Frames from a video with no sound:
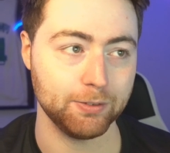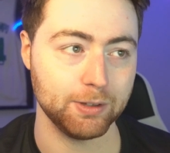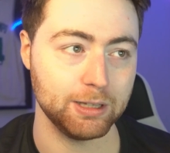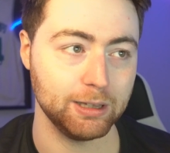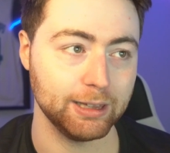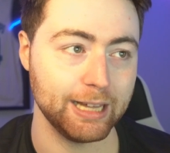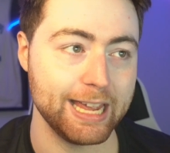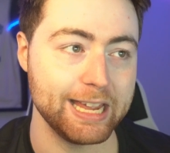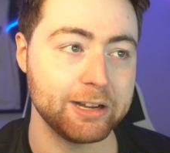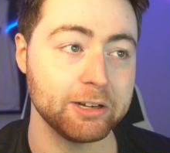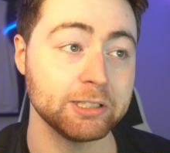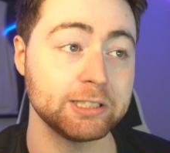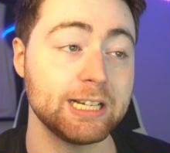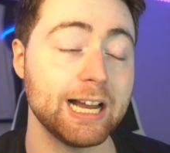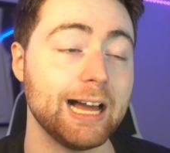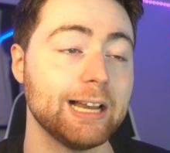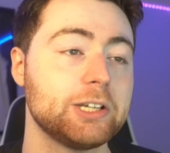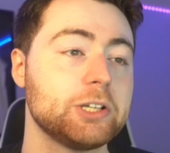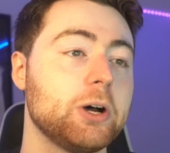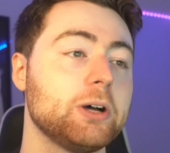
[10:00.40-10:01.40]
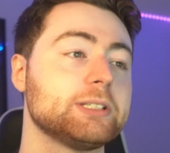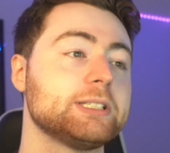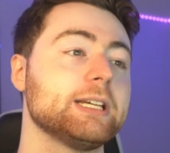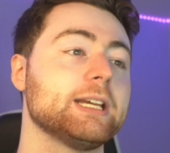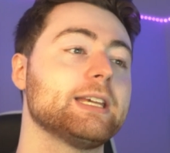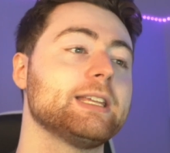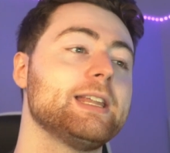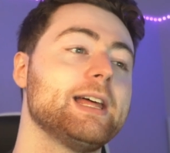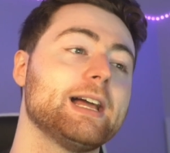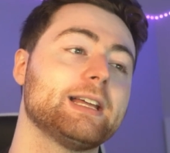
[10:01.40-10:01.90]
Lakers got Dalton
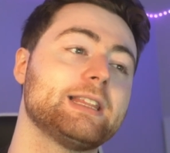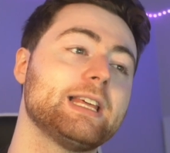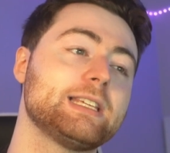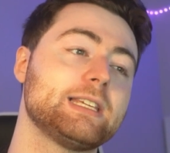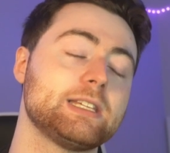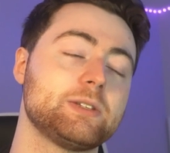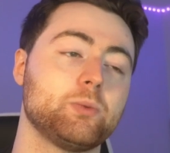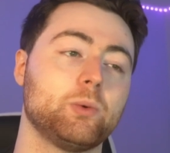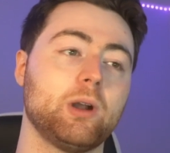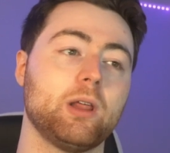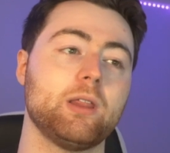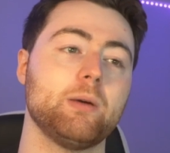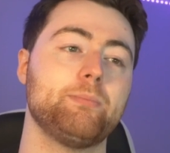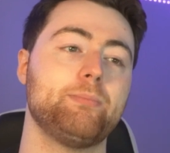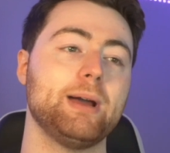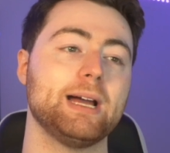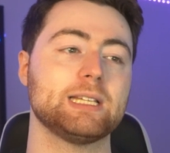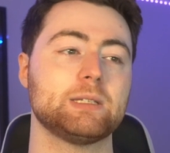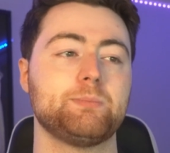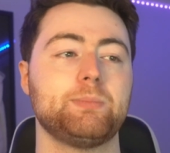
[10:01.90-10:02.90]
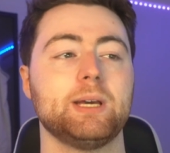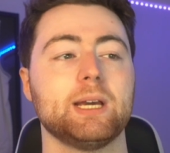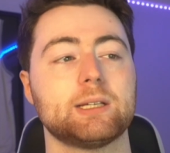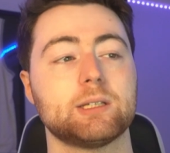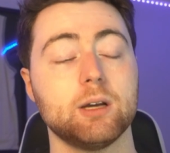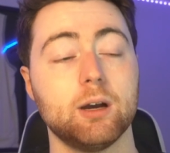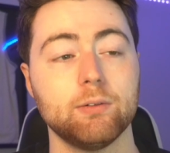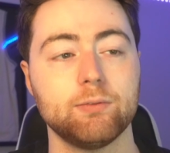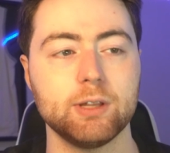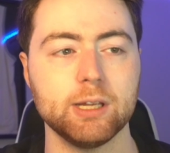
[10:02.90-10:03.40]
Knecht. This is one of the best picks
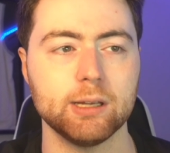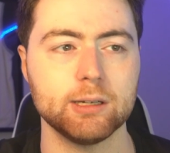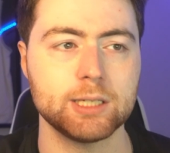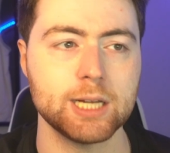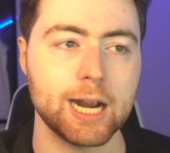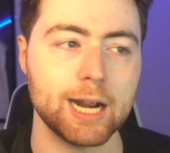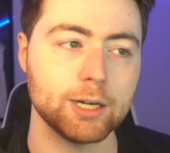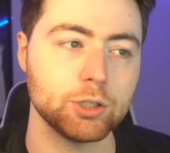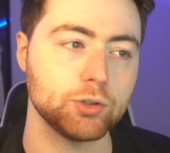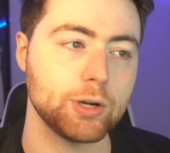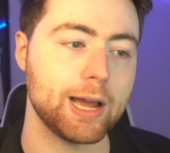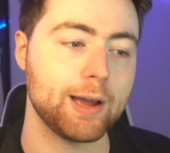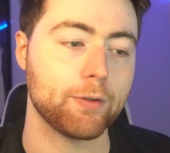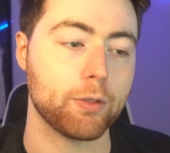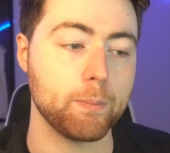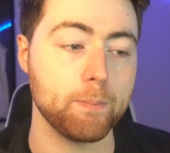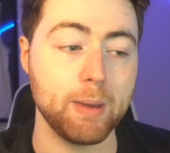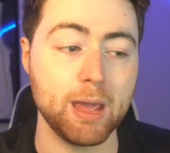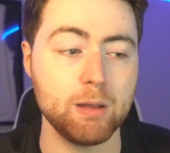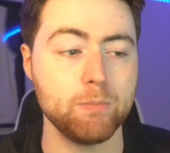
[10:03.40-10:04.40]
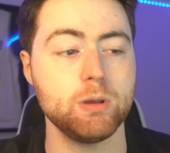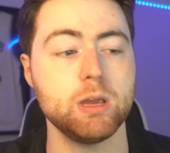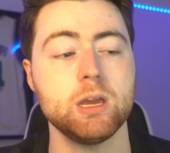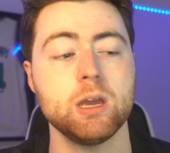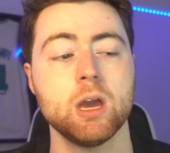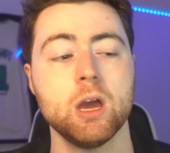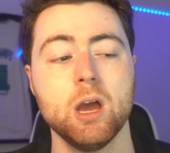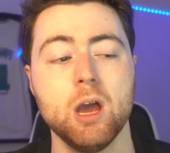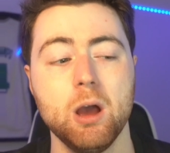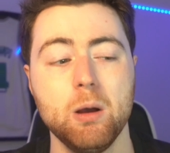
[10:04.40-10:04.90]
of the entire draft. Maybe,
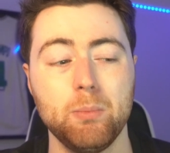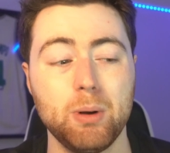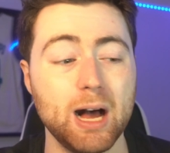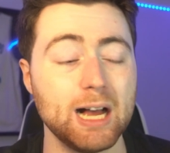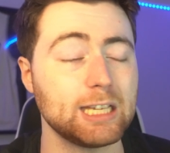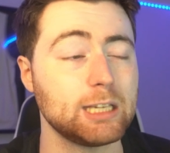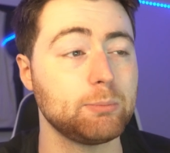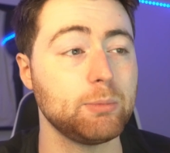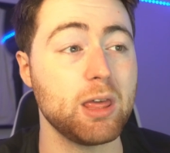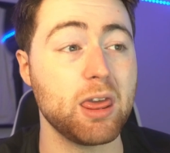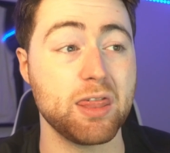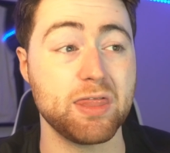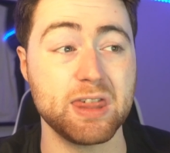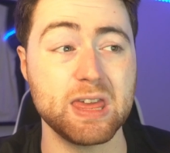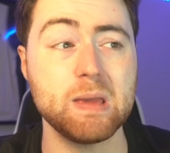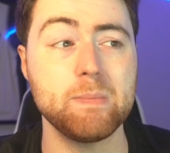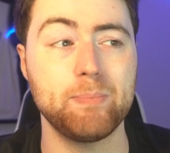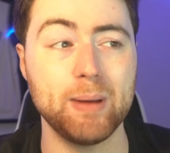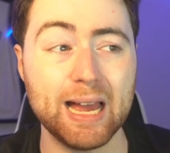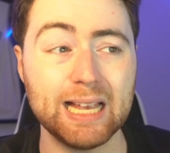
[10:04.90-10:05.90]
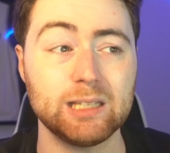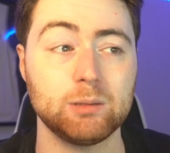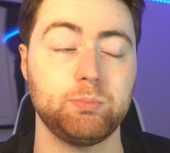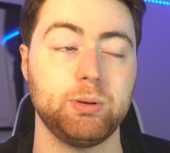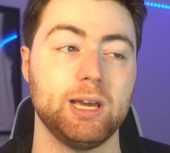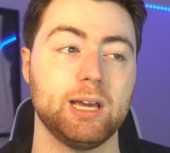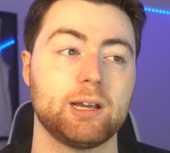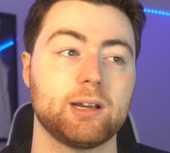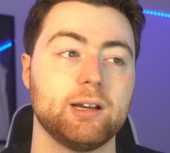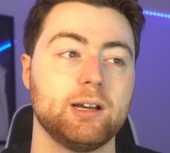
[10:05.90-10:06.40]
possibly the best
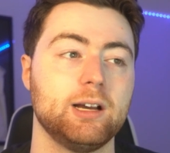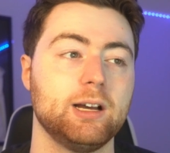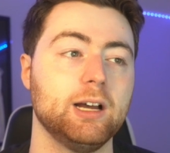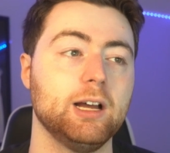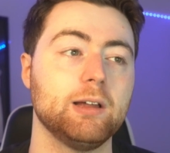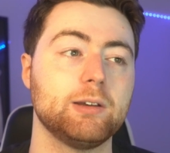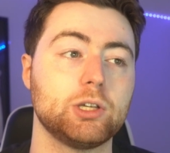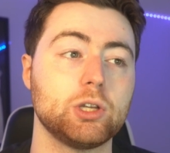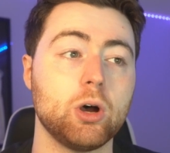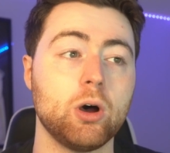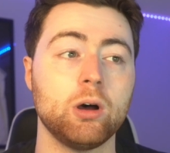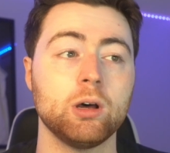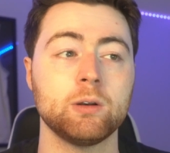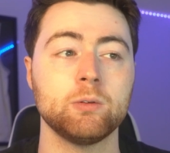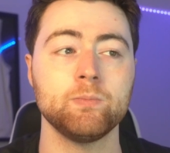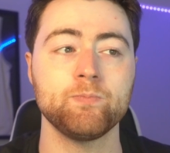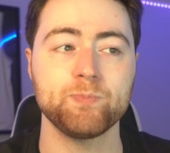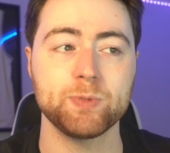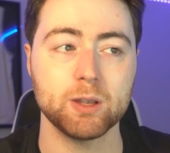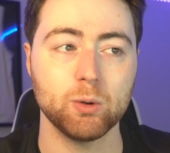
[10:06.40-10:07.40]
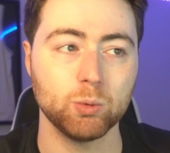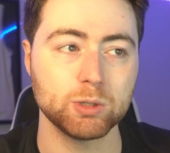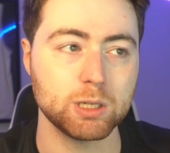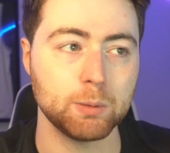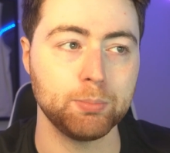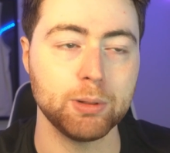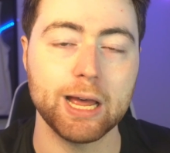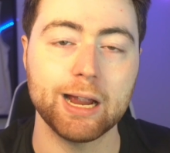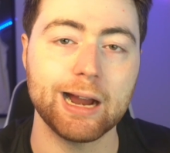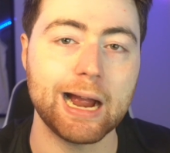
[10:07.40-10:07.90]
pick. Dalton was a
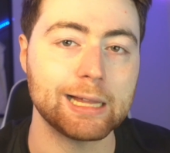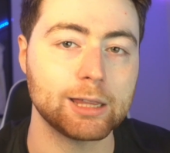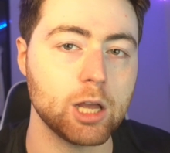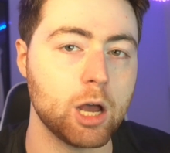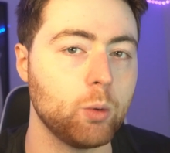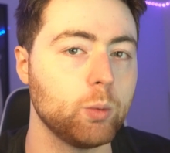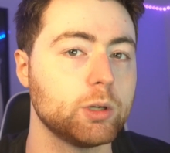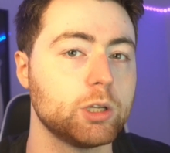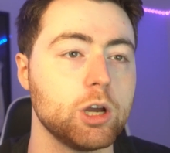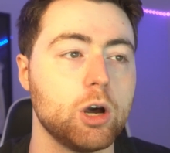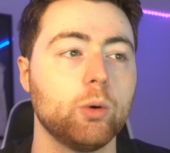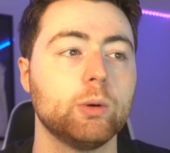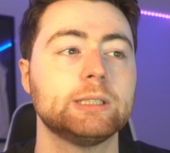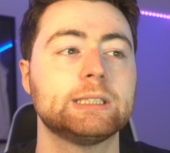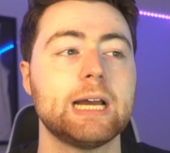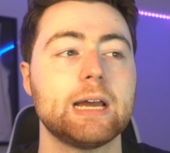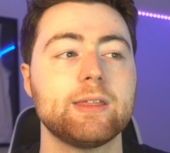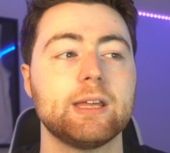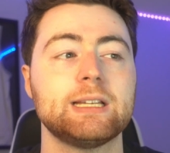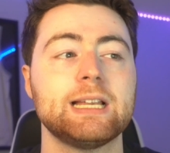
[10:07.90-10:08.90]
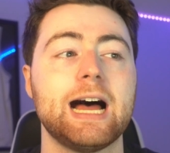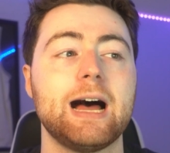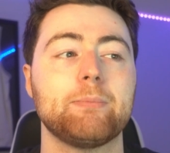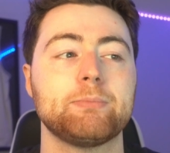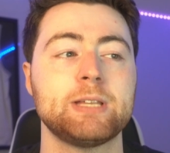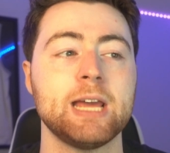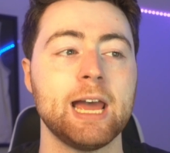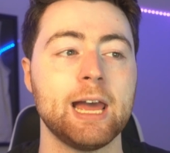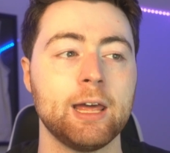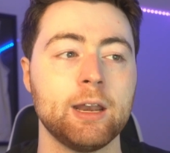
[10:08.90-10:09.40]
player I thought would go inside the top
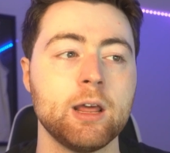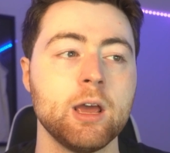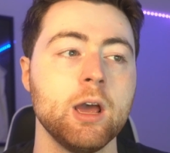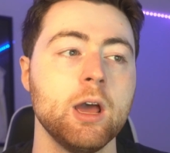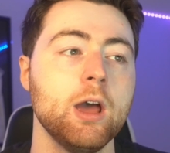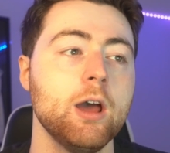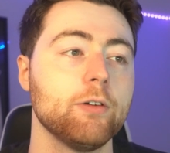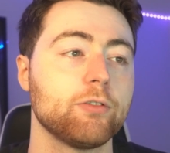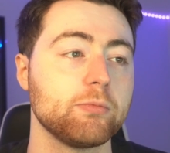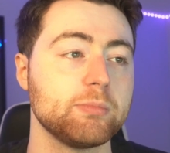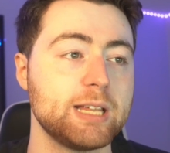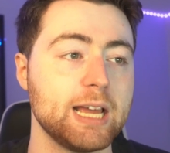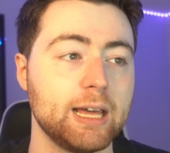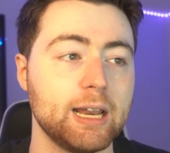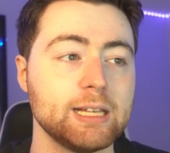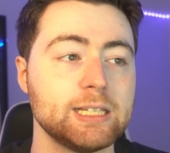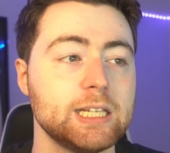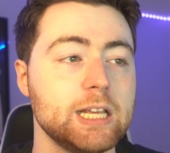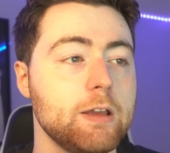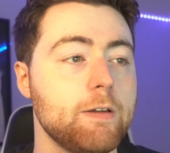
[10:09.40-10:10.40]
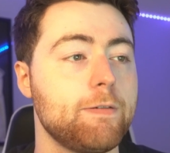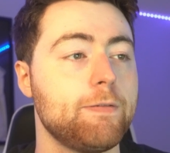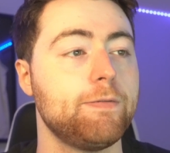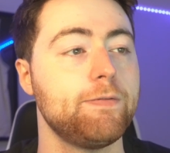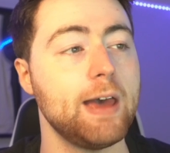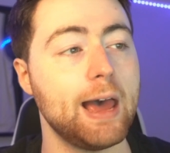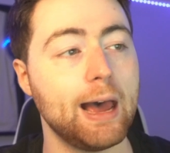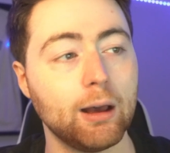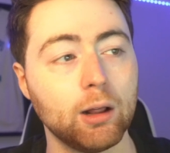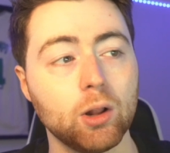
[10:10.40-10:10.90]
10 from Tennessee,
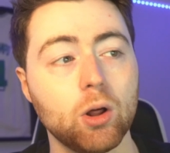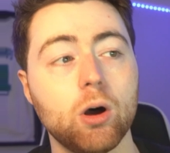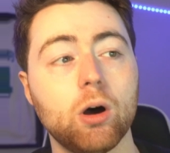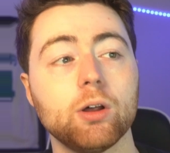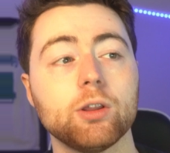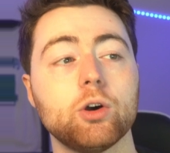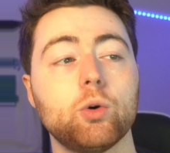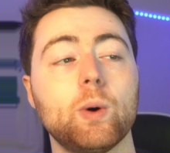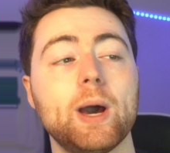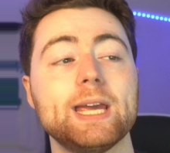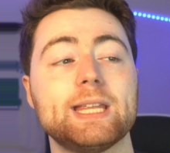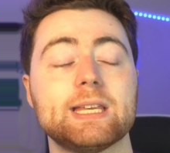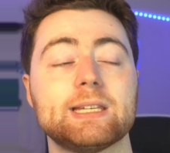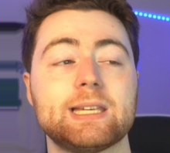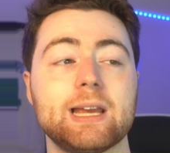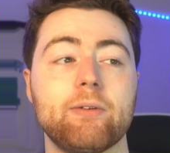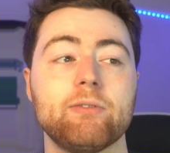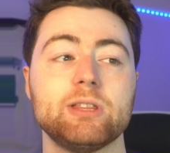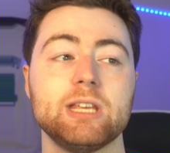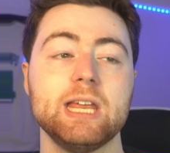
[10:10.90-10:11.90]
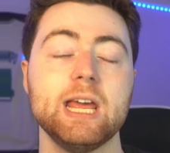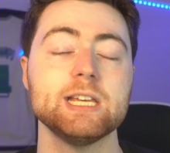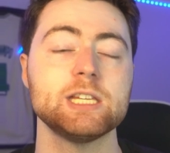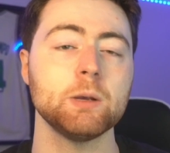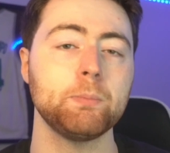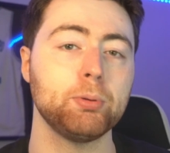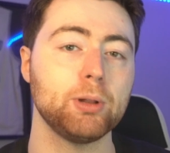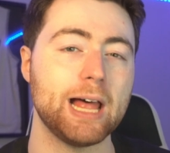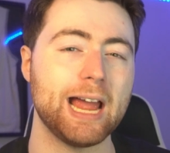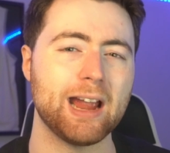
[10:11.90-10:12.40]
fell all the way to 17. He's a
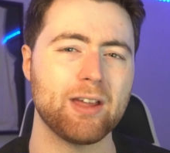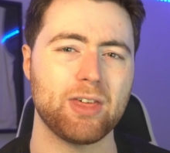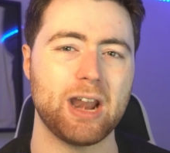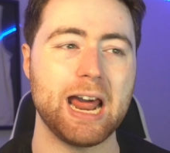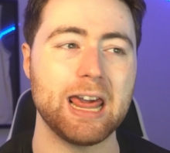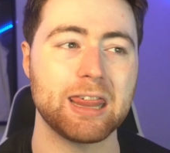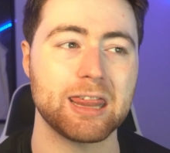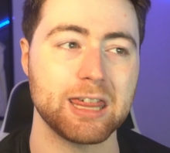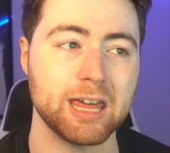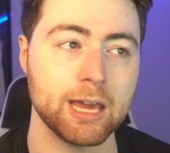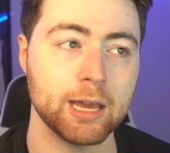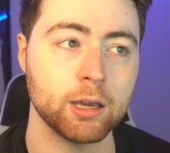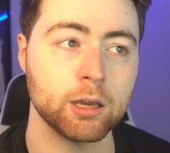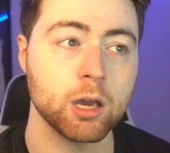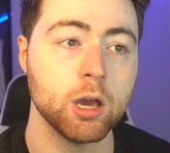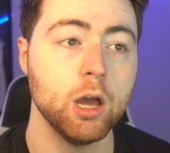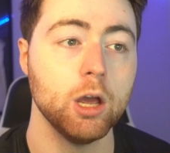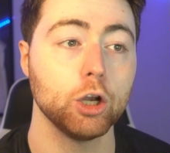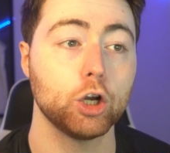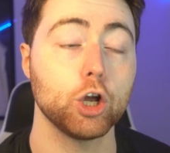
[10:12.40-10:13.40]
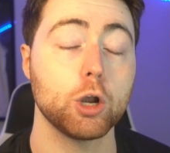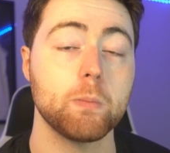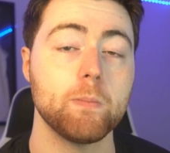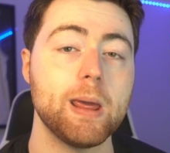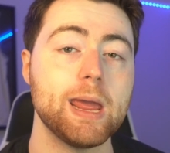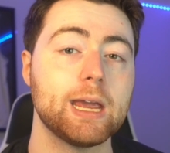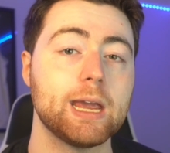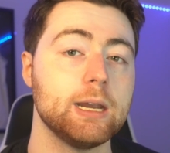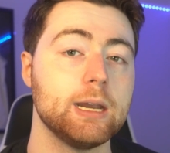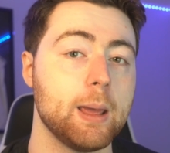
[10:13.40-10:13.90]
player that I think could
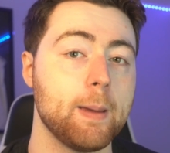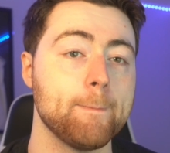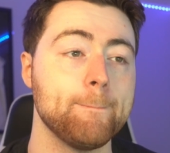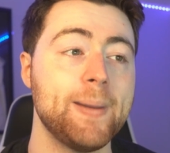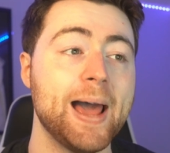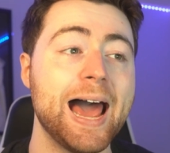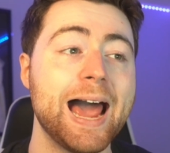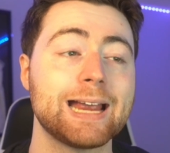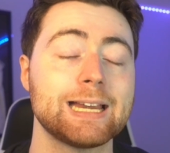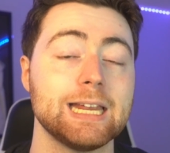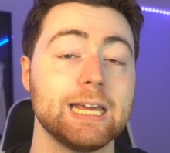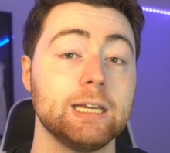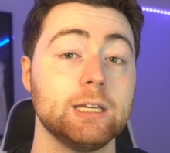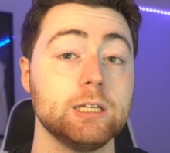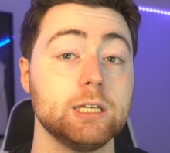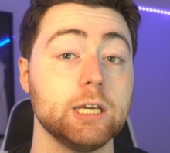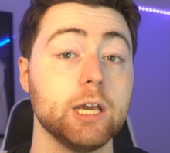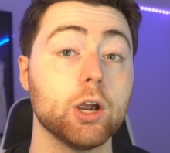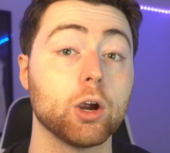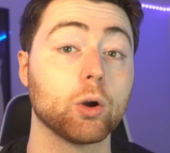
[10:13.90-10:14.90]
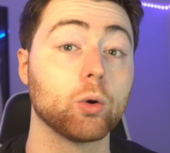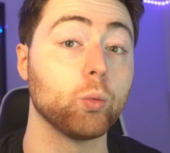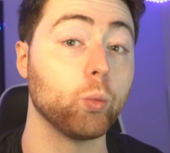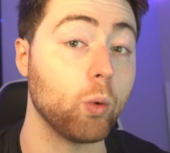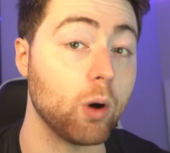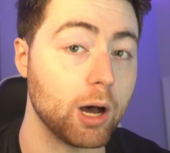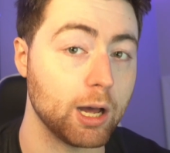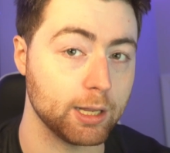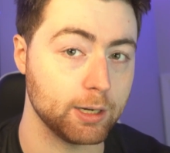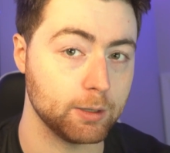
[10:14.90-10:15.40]
make an impact in year one.